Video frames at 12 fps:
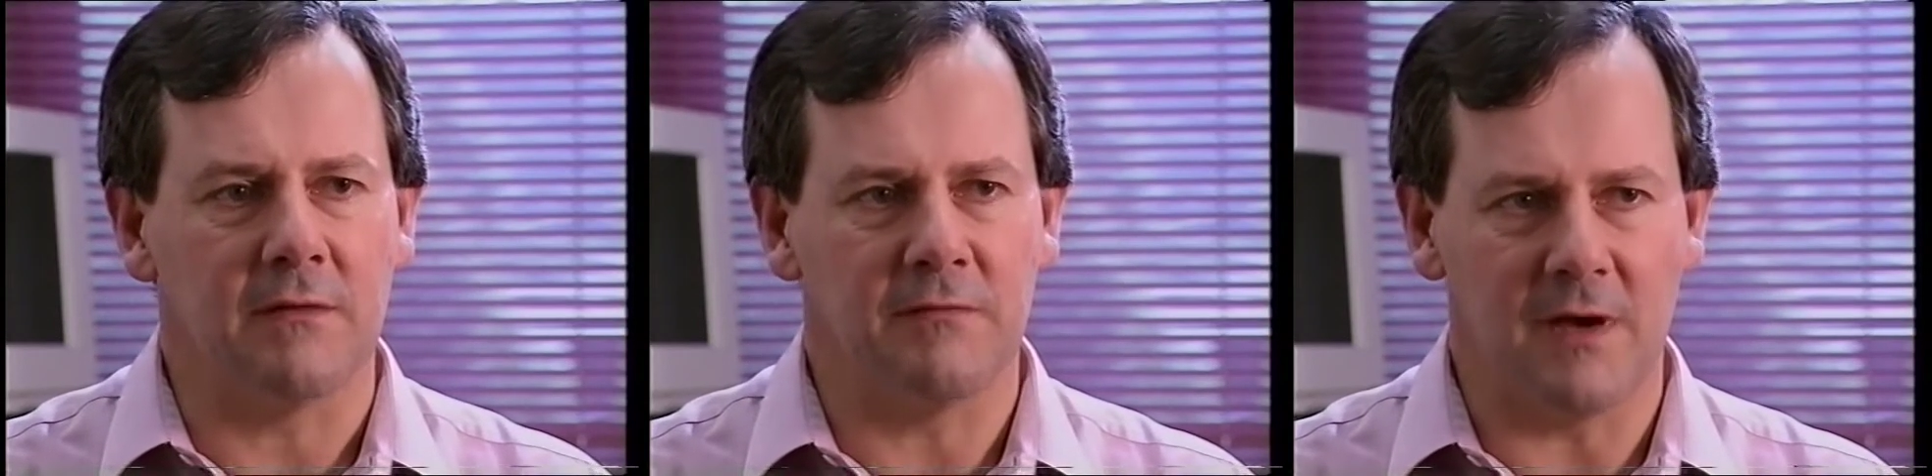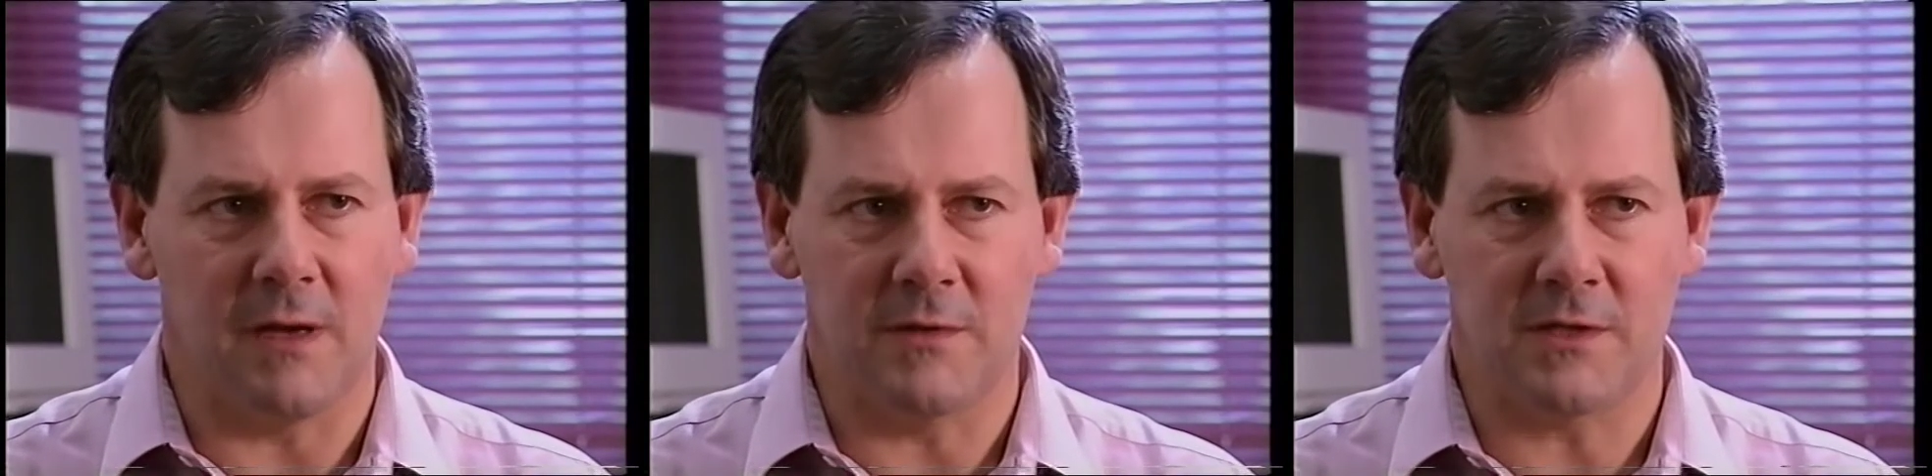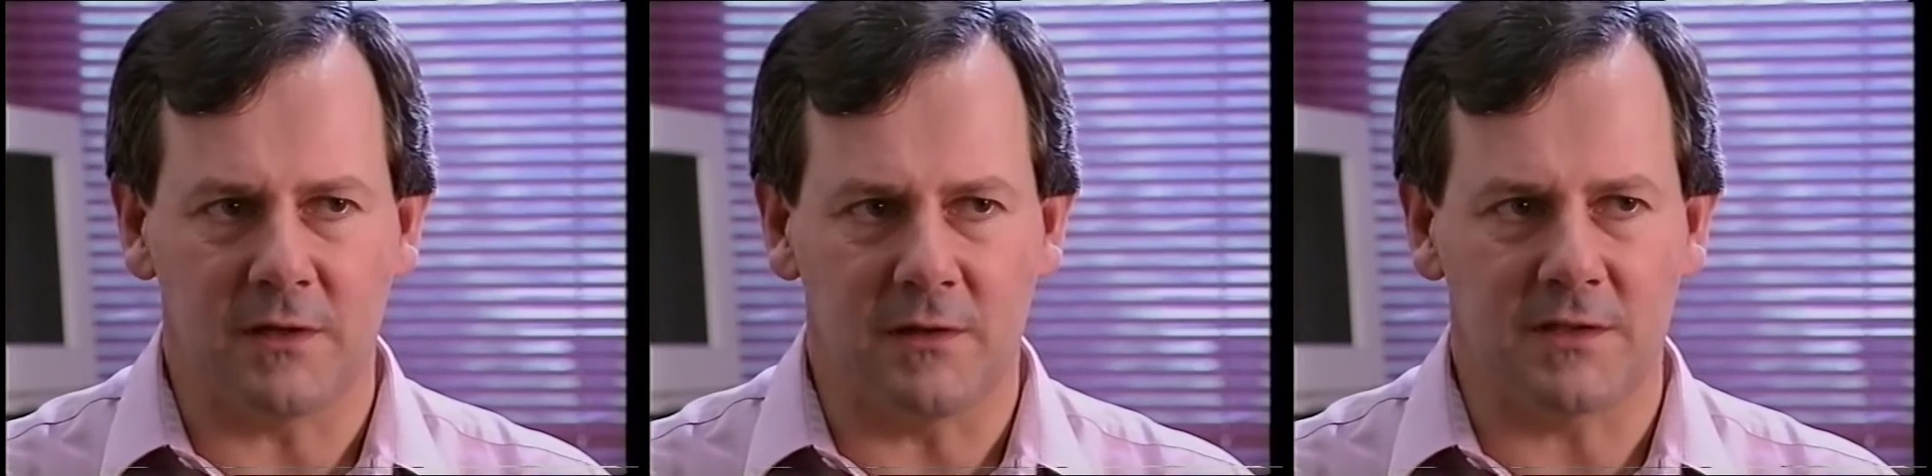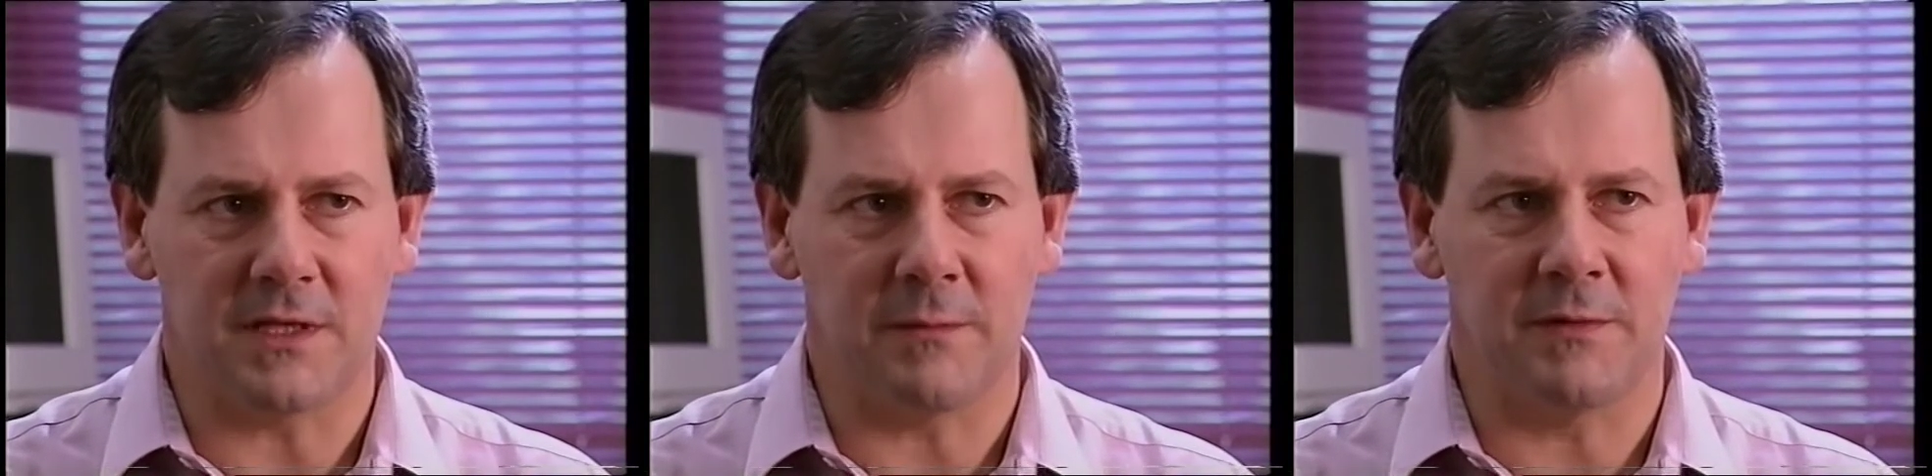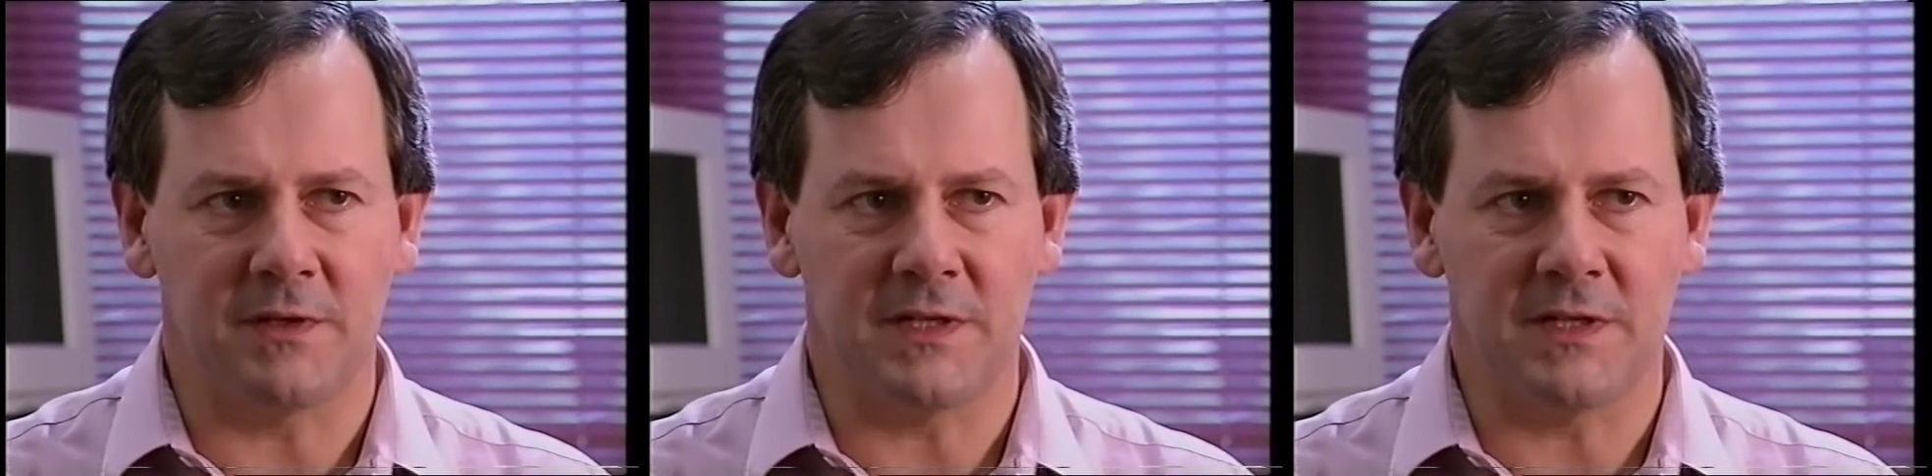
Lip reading: farmers had lost up to